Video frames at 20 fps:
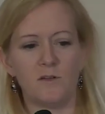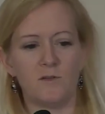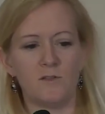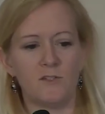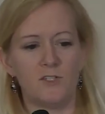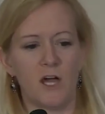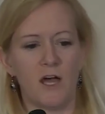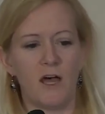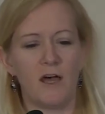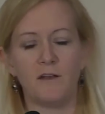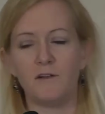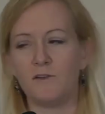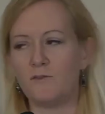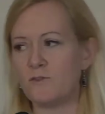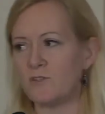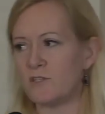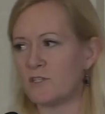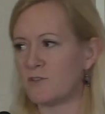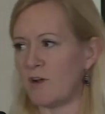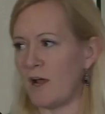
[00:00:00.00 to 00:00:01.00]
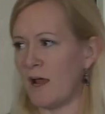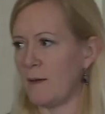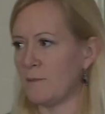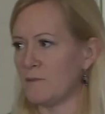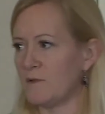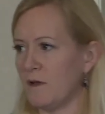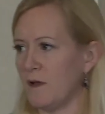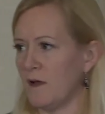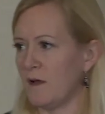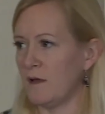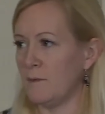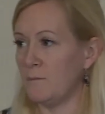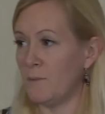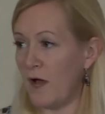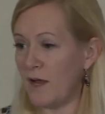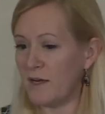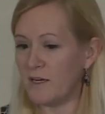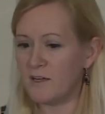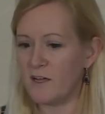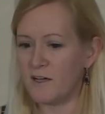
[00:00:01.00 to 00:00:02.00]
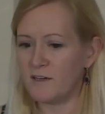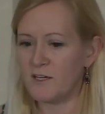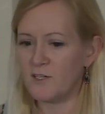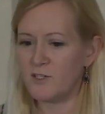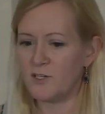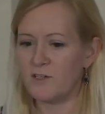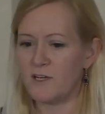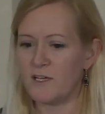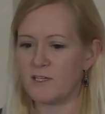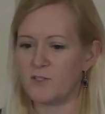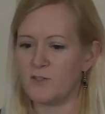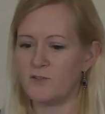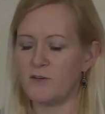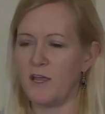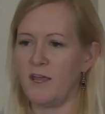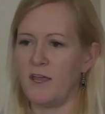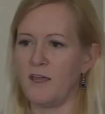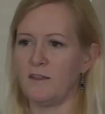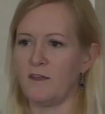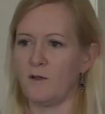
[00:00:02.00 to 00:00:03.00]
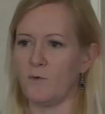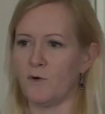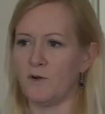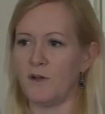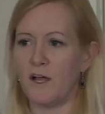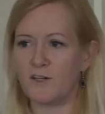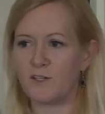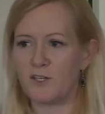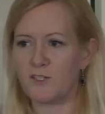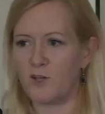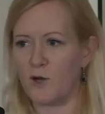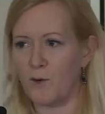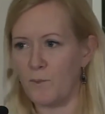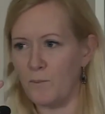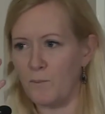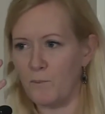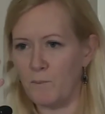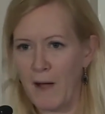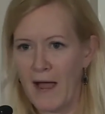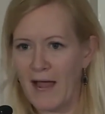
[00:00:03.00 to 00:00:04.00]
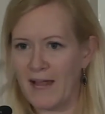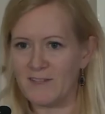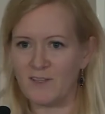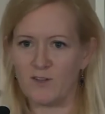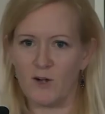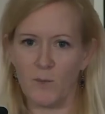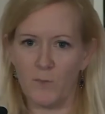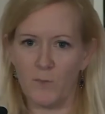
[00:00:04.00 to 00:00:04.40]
John described embodied cognition yesterday, that we're not just our minds and our